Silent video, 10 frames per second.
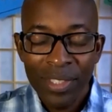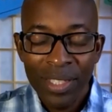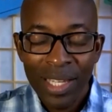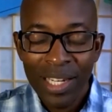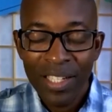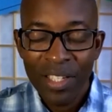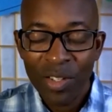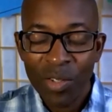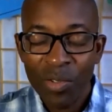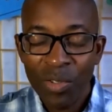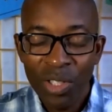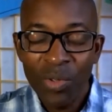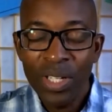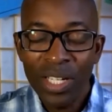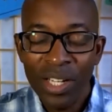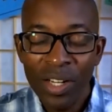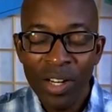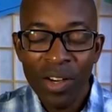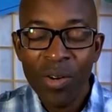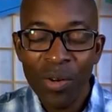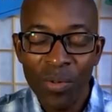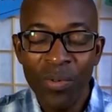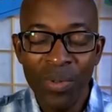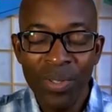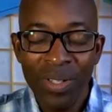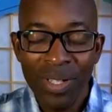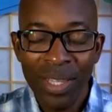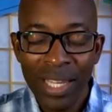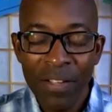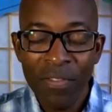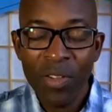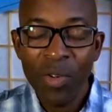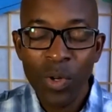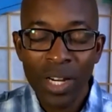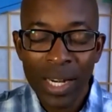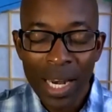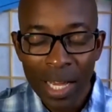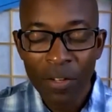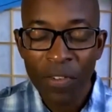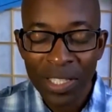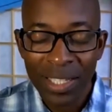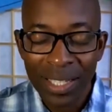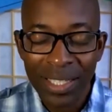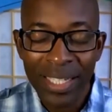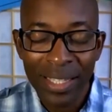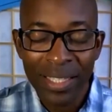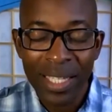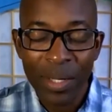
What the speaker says: And in so doing, know that even though we are not physically in the same